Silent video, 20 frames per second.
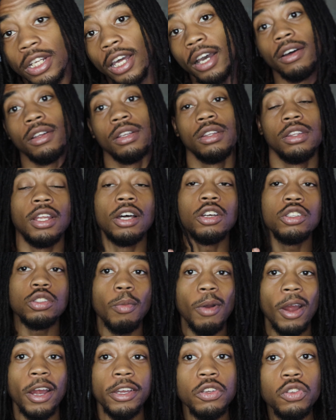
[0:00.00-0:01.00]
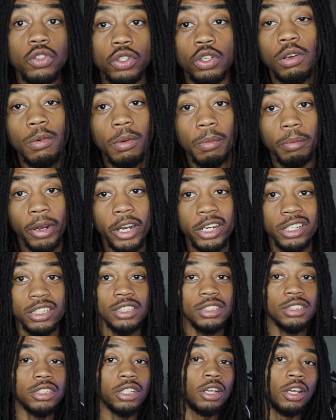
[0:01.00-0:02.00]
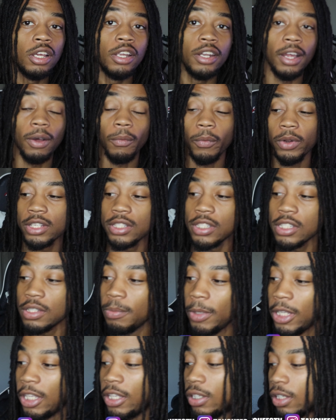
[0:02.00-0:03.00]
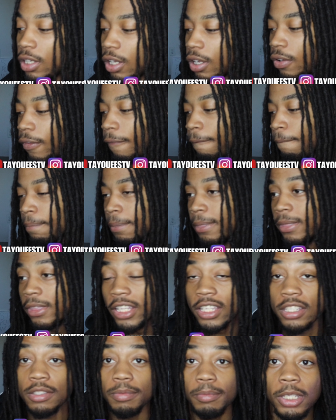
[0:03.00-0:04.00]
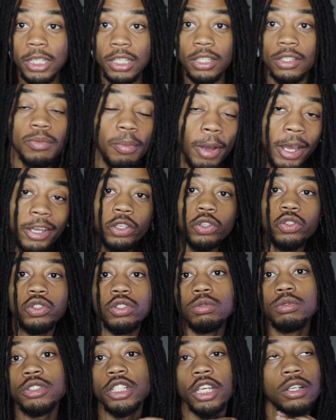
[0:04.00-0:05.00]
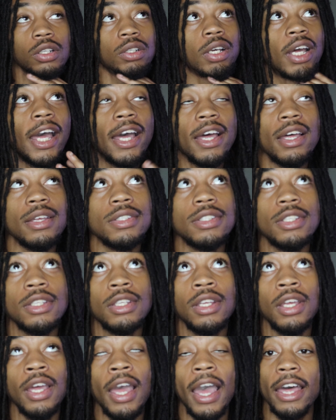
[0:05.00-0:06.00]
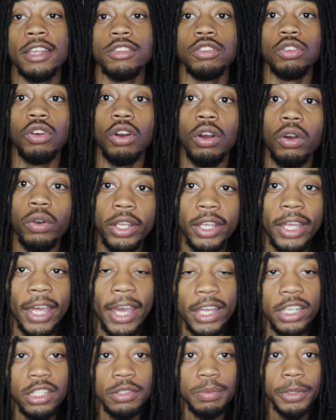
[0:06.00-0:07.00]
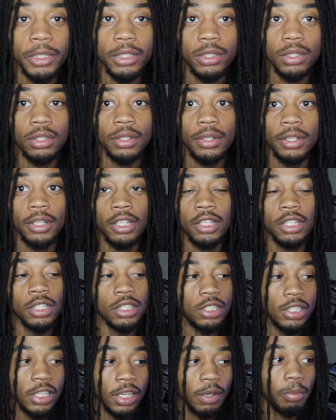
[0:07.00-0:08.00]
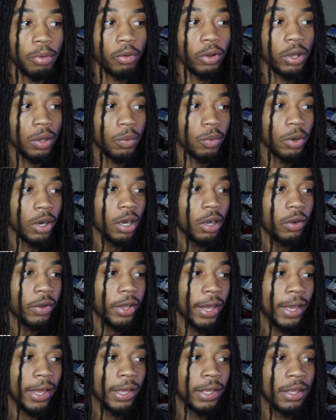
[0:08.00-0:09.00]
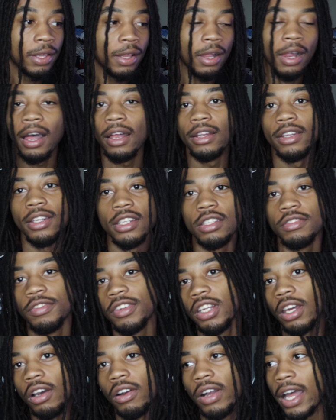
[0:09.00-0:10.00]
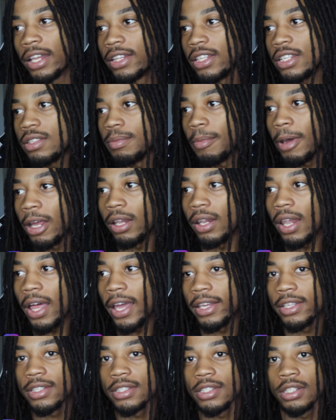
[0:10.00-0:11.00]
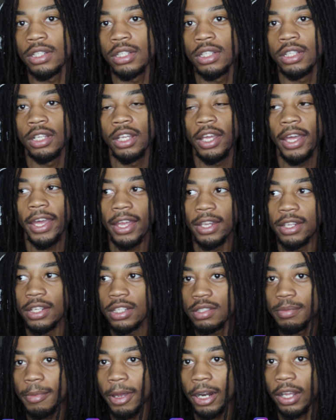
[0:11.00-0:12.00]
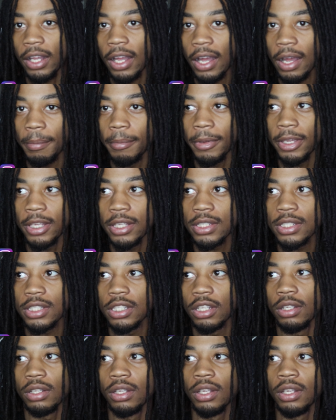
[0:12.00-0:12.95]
Now, those are my YouTube impressions. Now, what does this mean? Now, this means my YouTube channel has a grown engagement to the point where, okay, this video got this amount of likes and this amount of comments